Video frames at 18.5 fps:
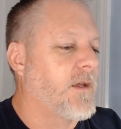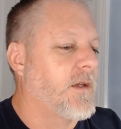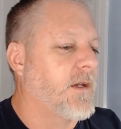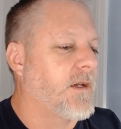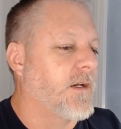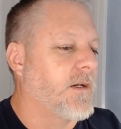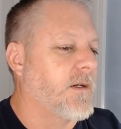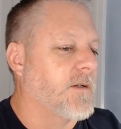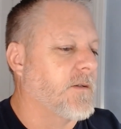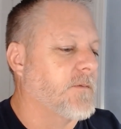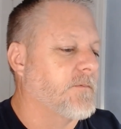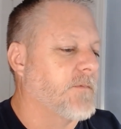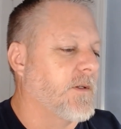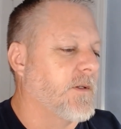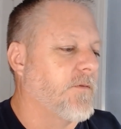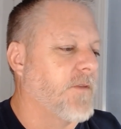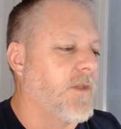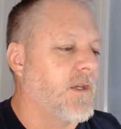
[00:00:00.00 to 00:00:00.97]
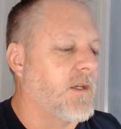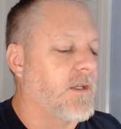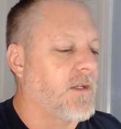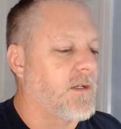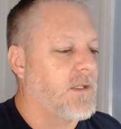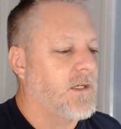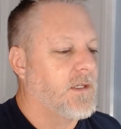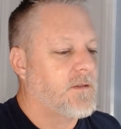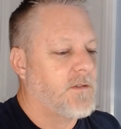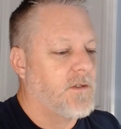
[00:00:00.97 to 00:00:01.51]
if they
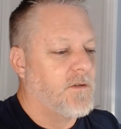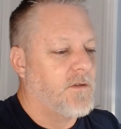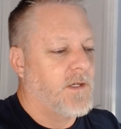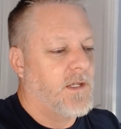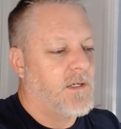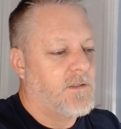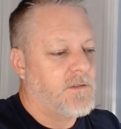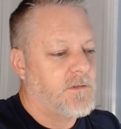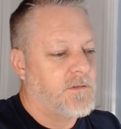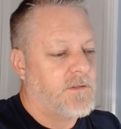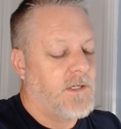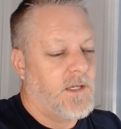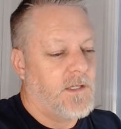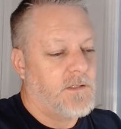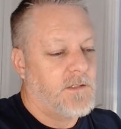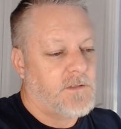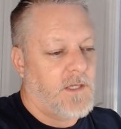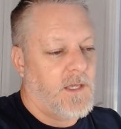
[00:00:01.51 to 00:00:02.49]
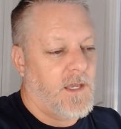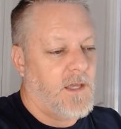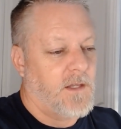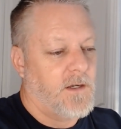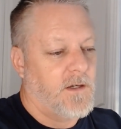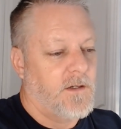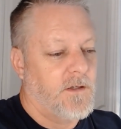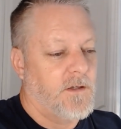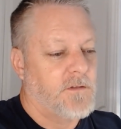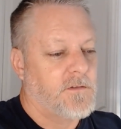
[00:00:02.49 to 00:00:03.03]
can get the United States,
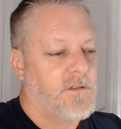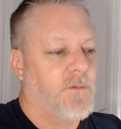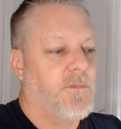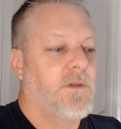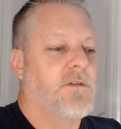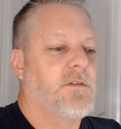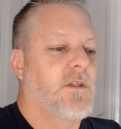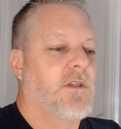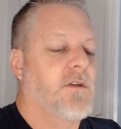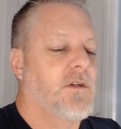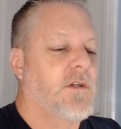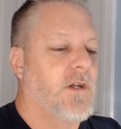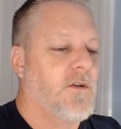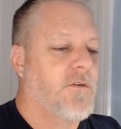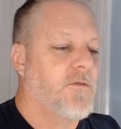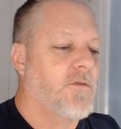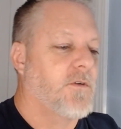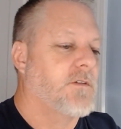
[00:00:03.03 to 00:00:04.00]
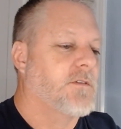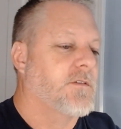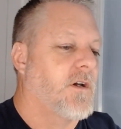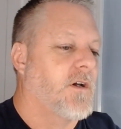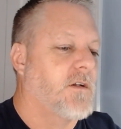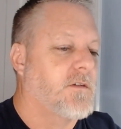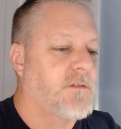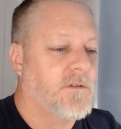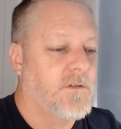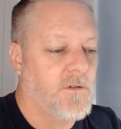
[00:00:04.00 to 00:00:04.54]
Canada, and some of these other countries
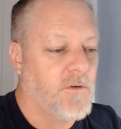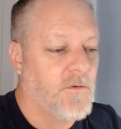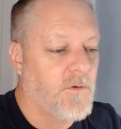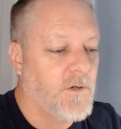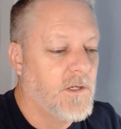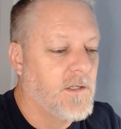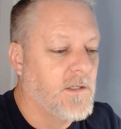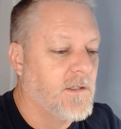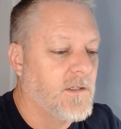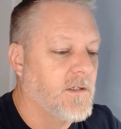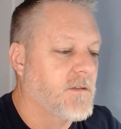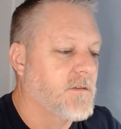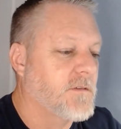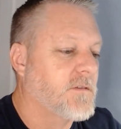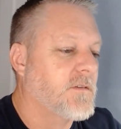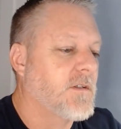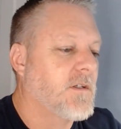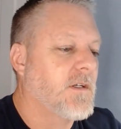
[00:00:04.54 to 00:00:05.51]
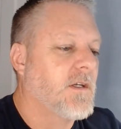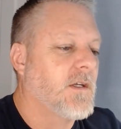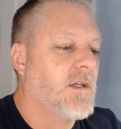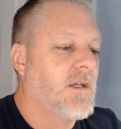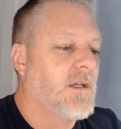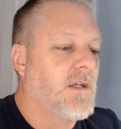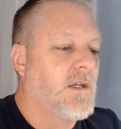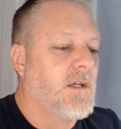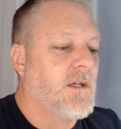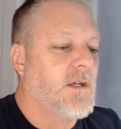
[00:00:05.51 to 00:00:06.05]
onto the green list,
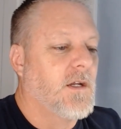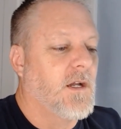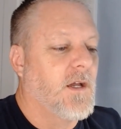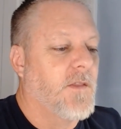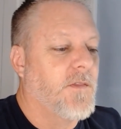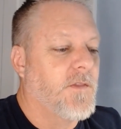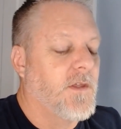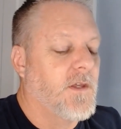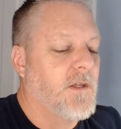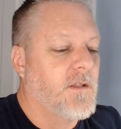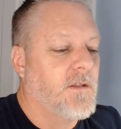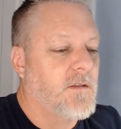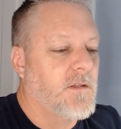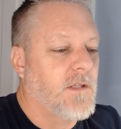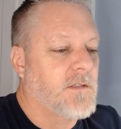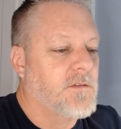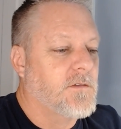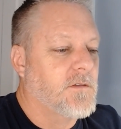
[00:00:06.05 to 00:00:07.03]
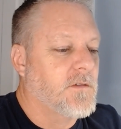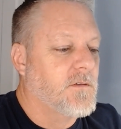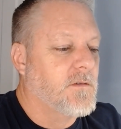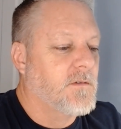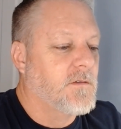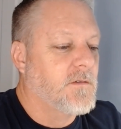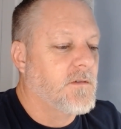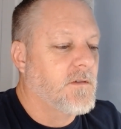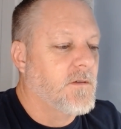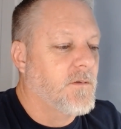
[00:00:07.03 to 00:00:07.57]
I think that's
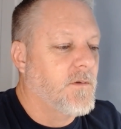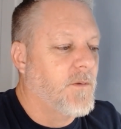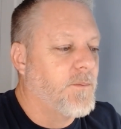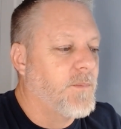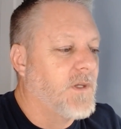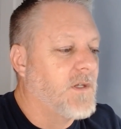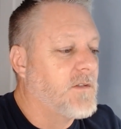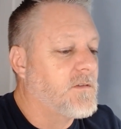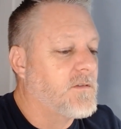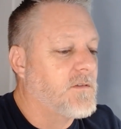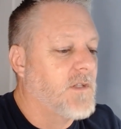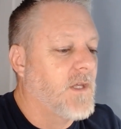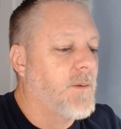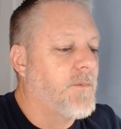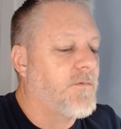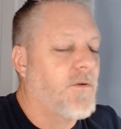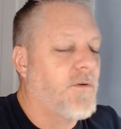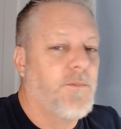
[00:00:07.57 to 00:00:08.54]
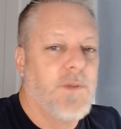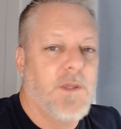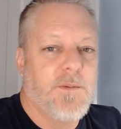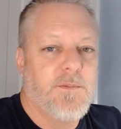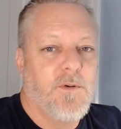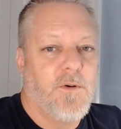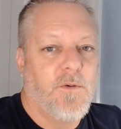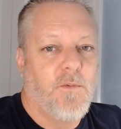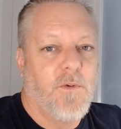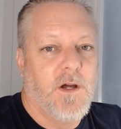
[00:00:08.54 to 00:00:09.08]
a big step for
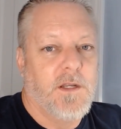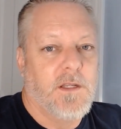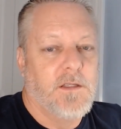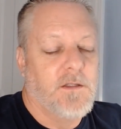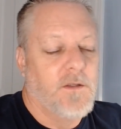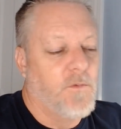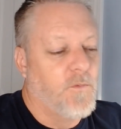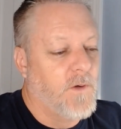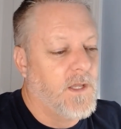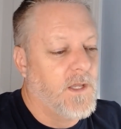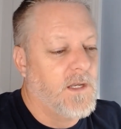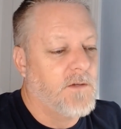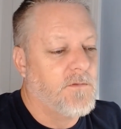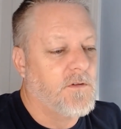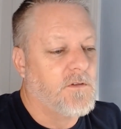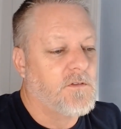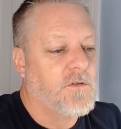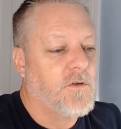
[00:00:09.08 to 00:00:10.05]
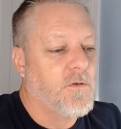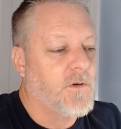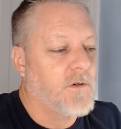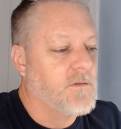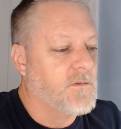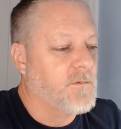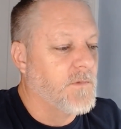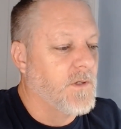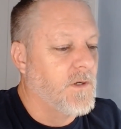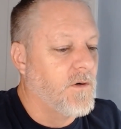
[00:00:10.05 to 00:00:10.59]
people wanting and waiting for
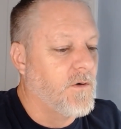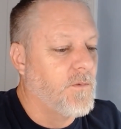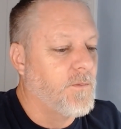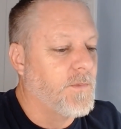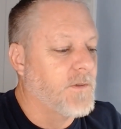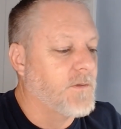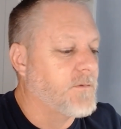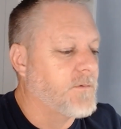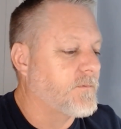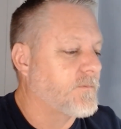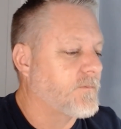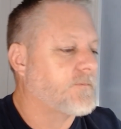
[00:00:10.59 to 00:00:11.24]
tourism to open.